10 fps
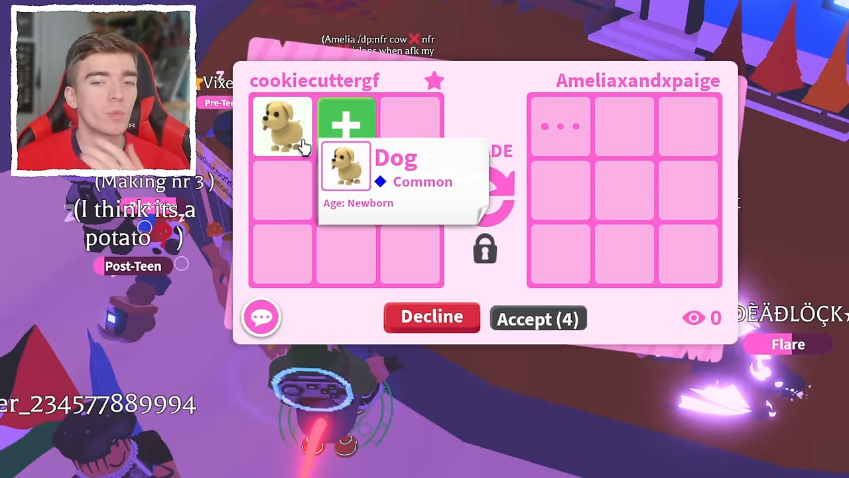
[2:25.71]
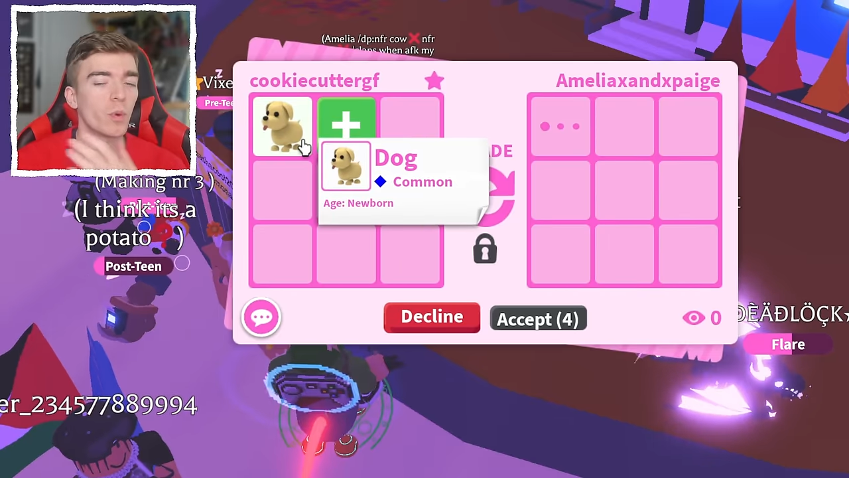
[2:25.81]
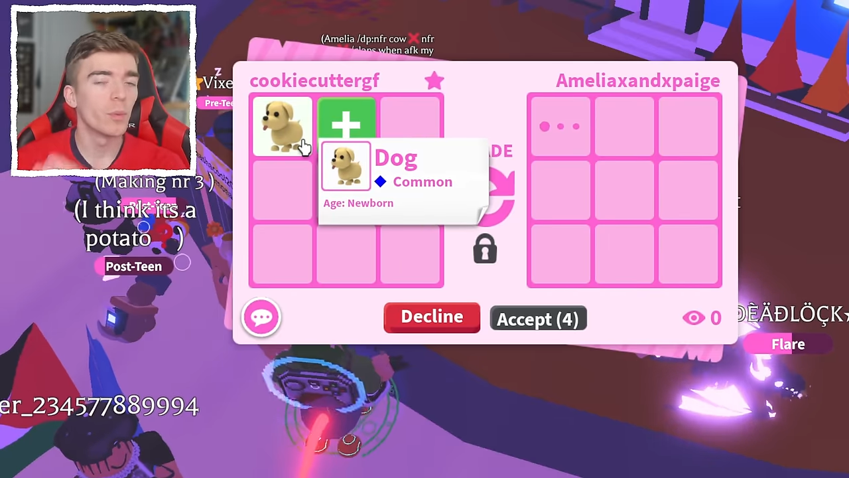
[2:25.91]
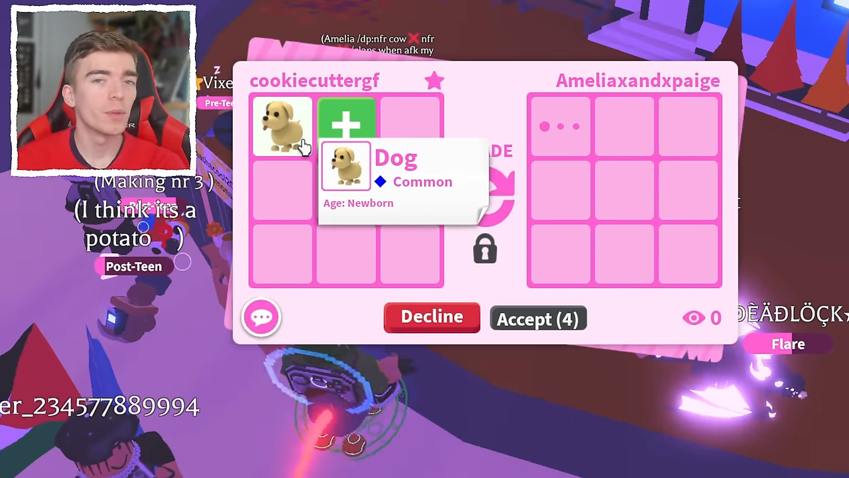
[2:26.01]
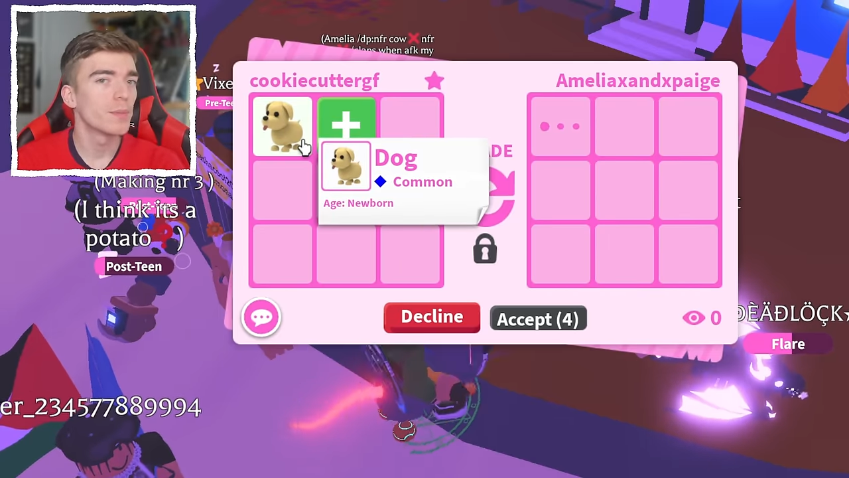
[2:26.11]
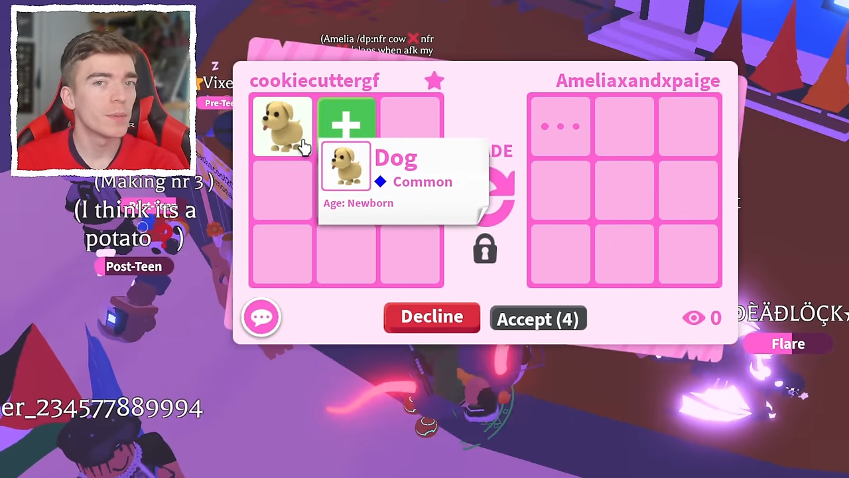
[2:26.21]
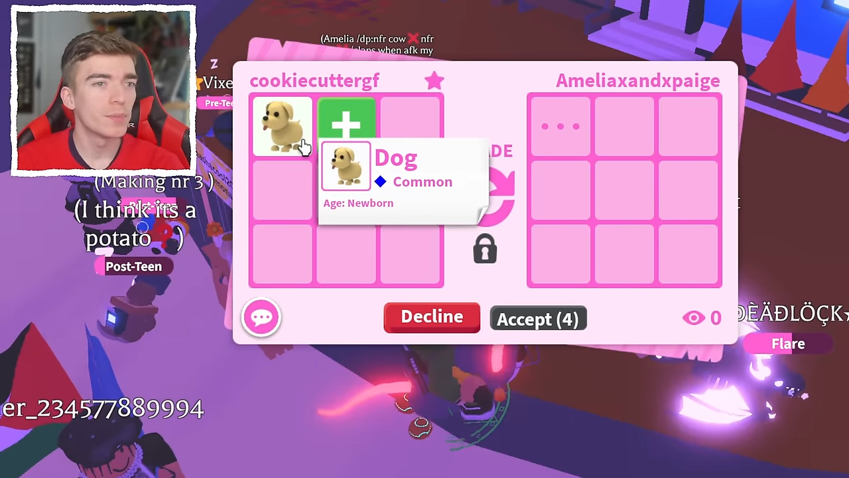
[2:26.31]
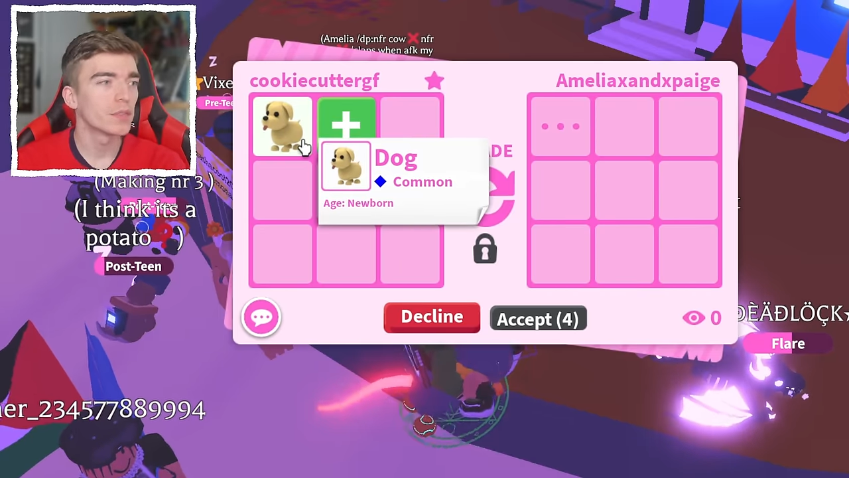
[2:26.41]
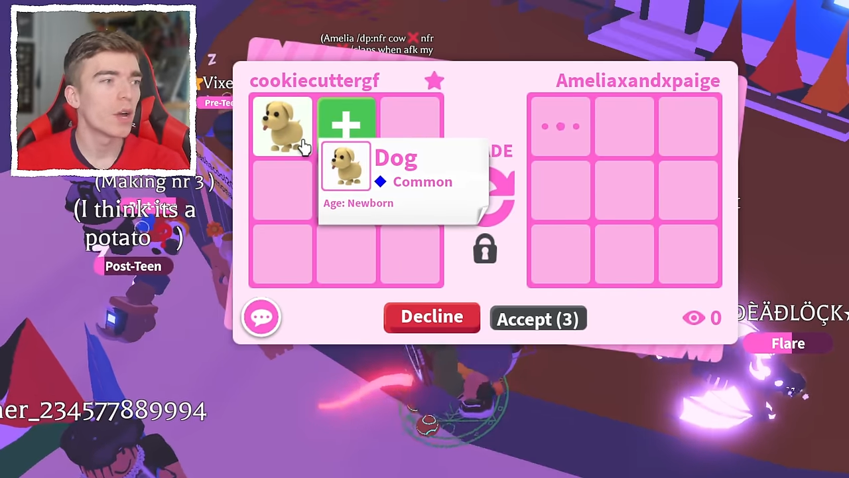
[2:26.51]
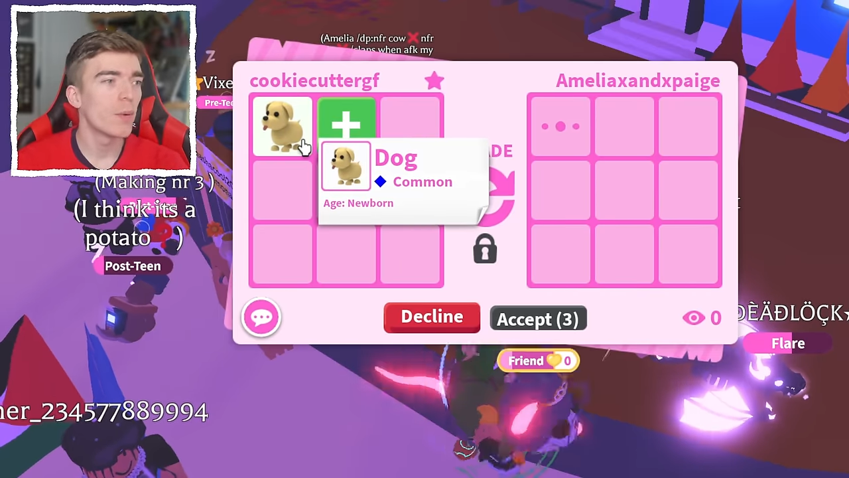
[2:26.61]
What will
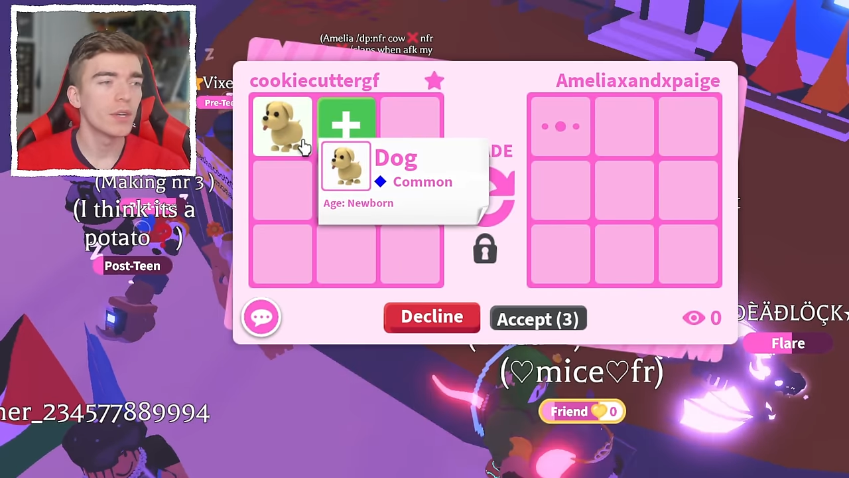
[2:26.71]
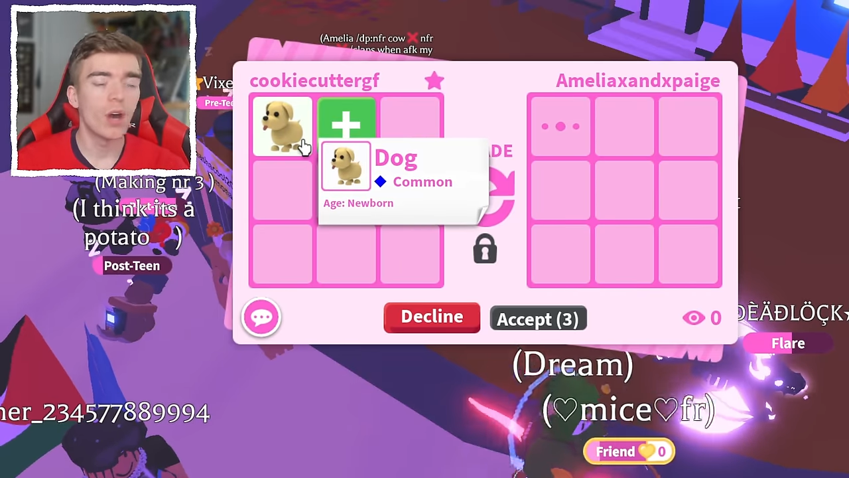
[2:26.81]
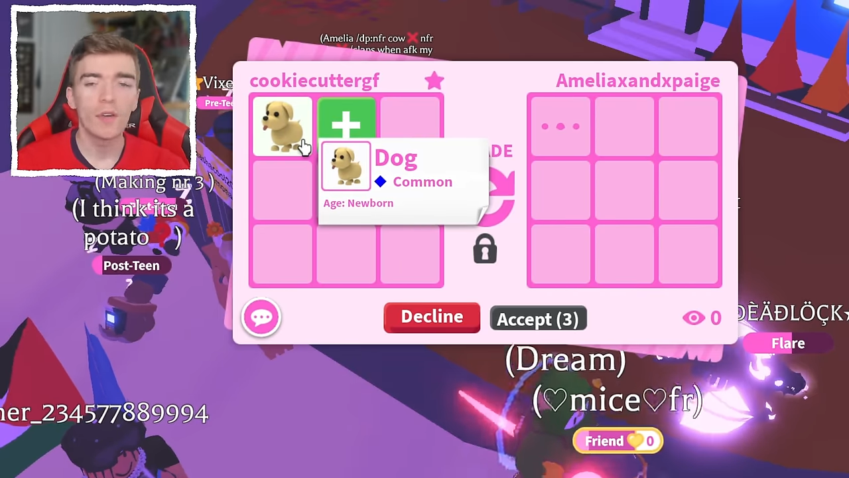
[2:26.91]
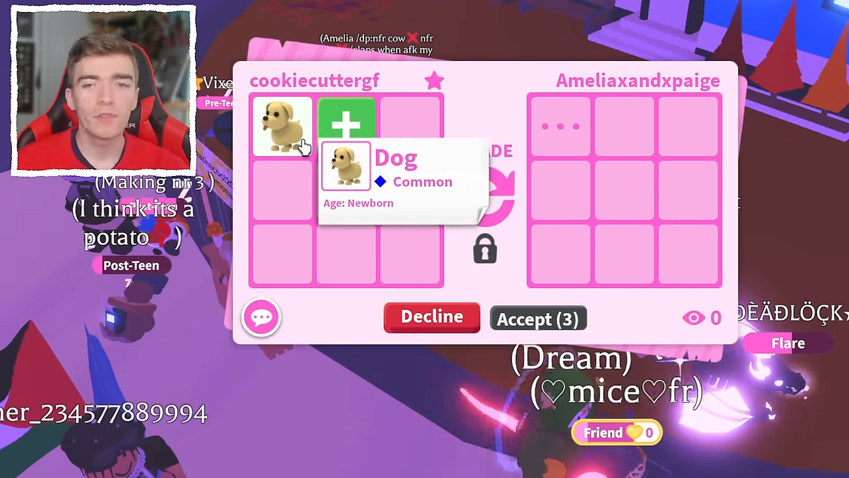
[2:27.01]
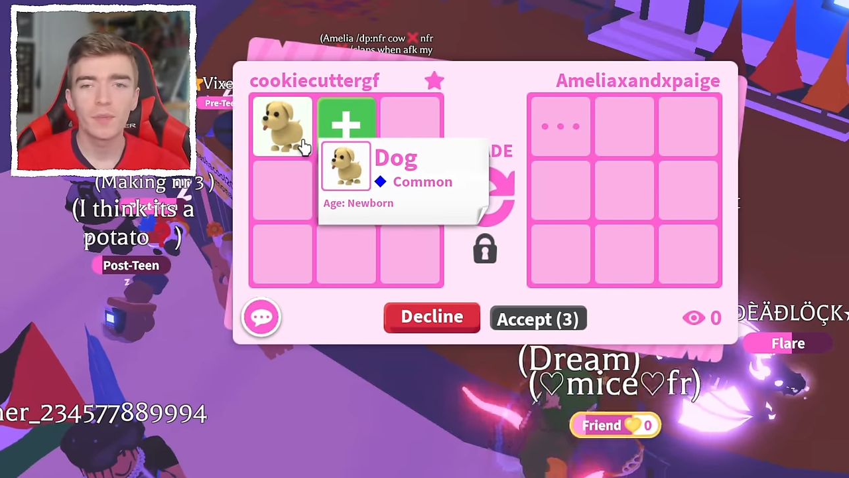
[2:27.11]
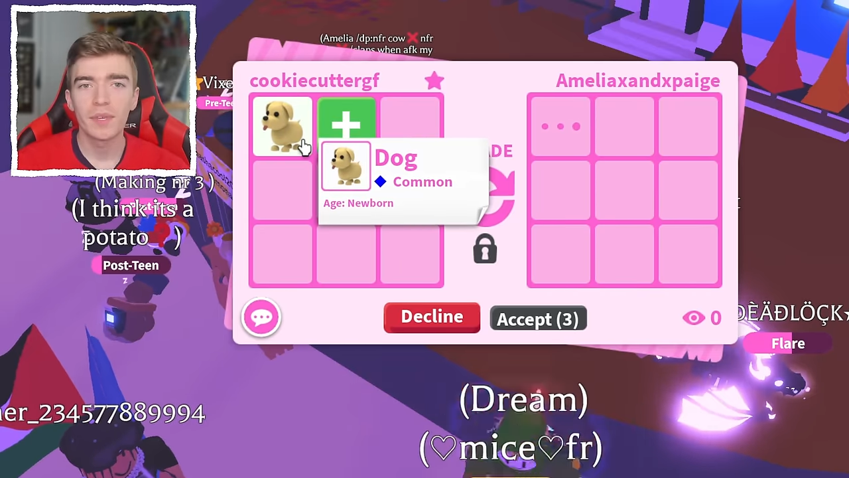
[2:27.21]
people go and offer